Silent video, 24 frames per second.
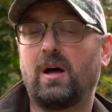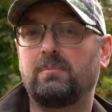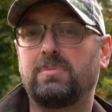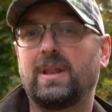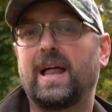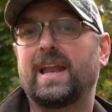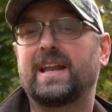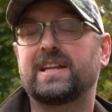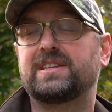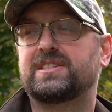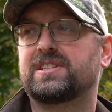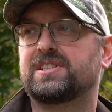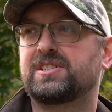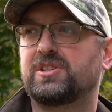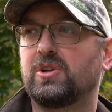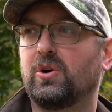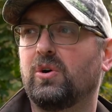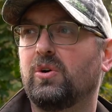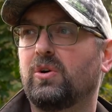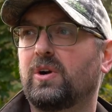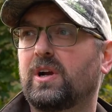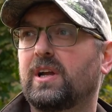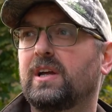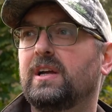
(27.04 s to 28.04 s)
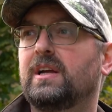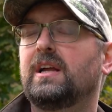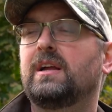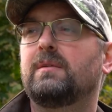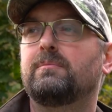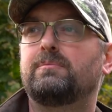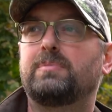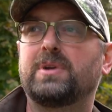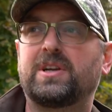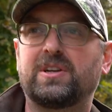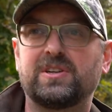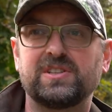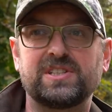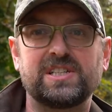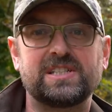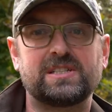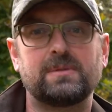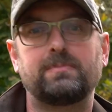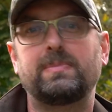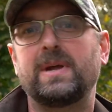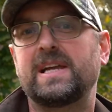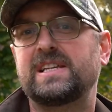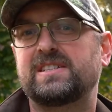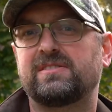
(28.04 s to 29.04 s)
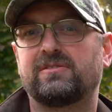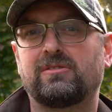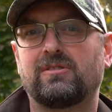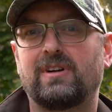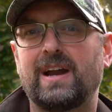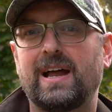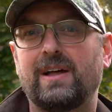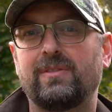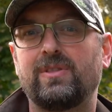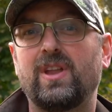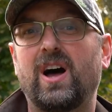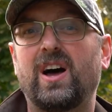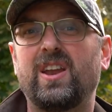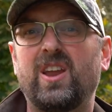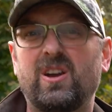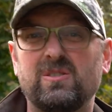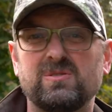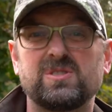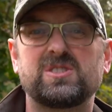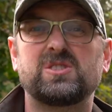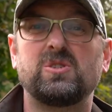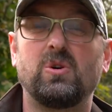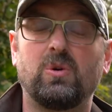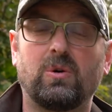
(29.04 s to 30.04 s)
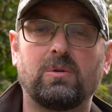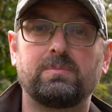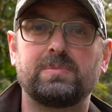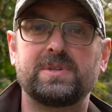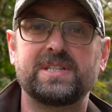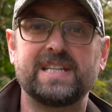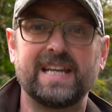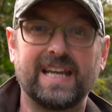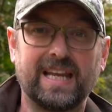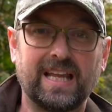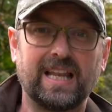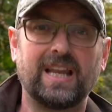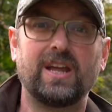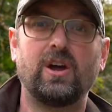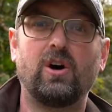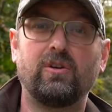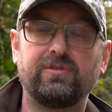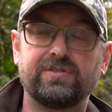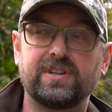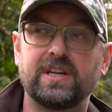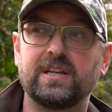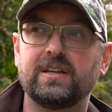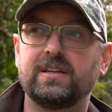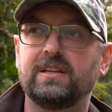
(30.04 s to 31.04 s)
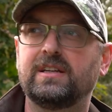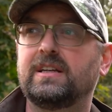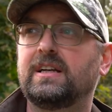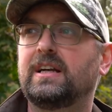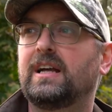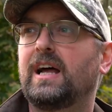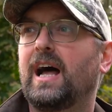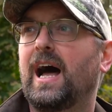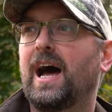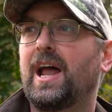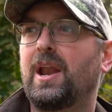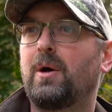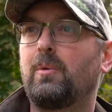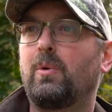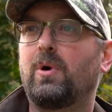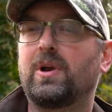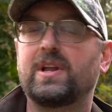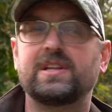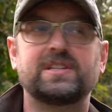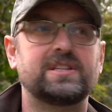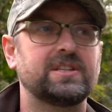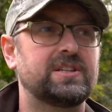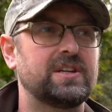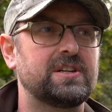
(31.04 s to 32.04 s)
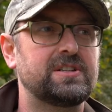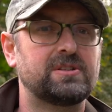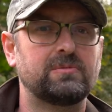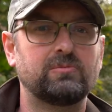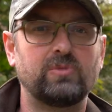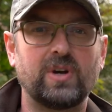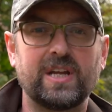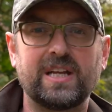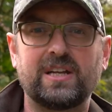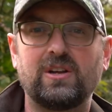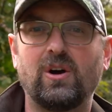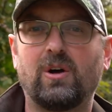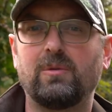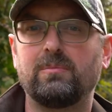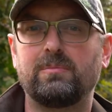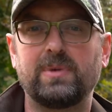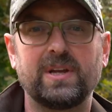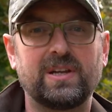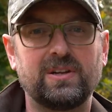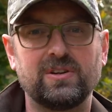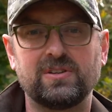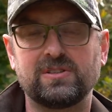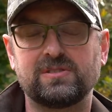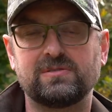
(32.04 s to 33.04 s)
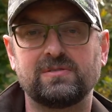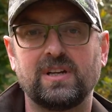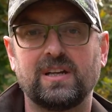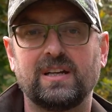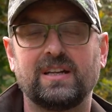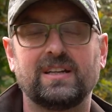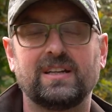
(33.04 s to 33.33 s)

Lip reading: I'm planning to stalk, because it's a piece of ground that I don't stalk particularly often, and I wanted to do some recon, because